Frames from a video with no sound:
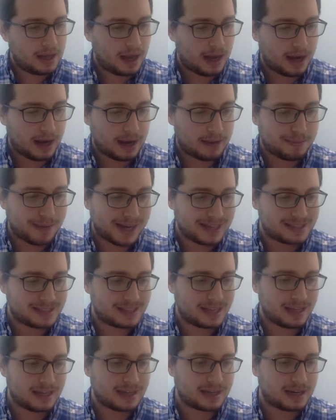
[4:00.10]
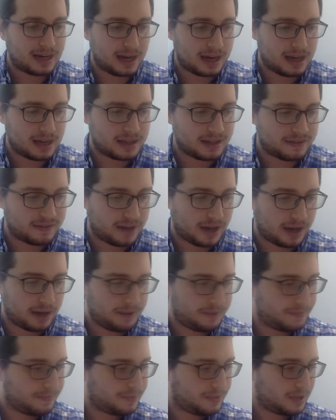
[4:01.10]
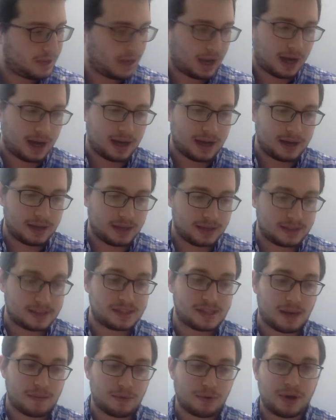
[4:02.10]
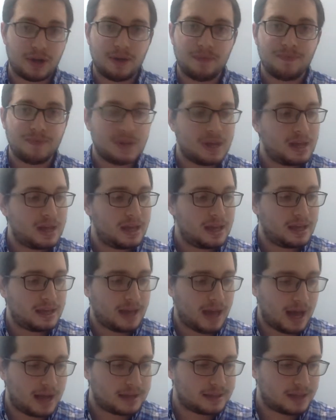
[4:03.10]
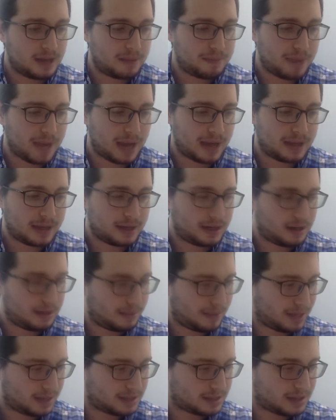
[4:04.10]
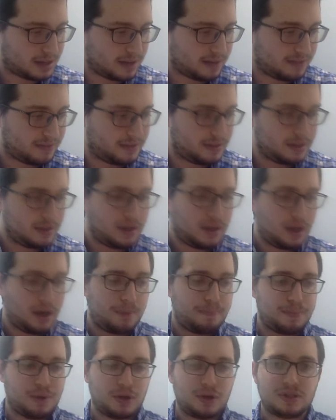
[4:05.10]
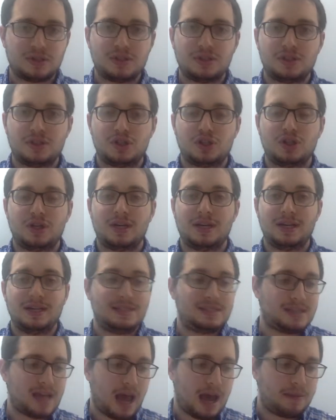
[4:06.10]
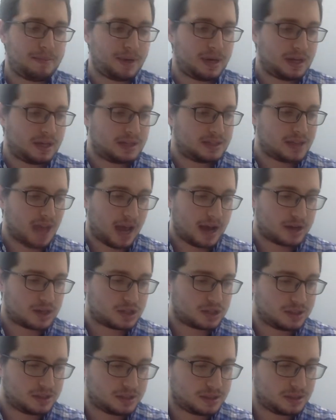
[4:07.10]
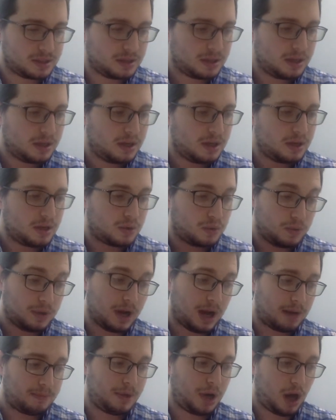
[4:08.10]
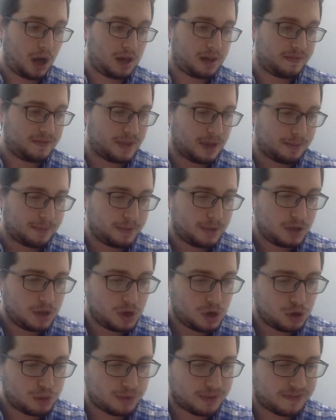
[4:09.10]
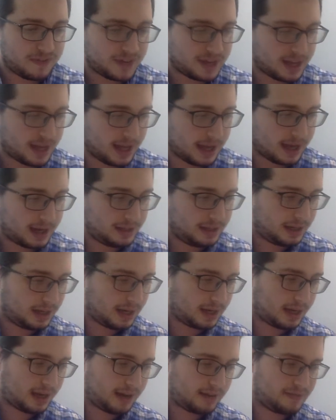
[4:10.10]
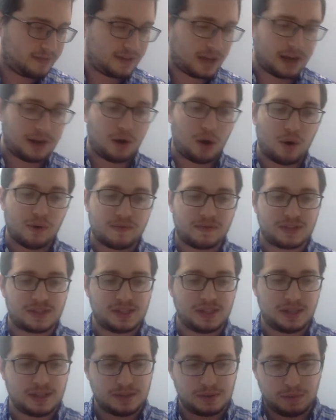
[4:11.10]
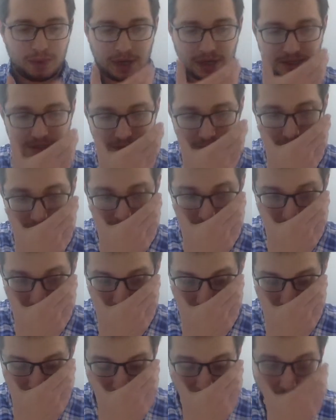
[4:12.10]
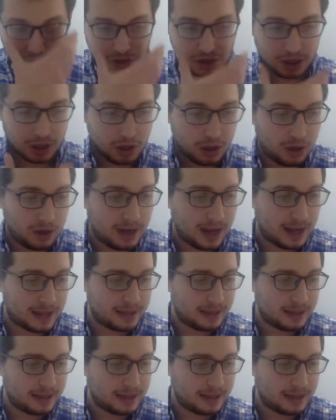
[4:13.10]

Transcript: uh, by saying "Klar hadavar." Uh, in summary, masav. A person should examine his actions, kulam, all of them, al drachav, and oversee his ways. In order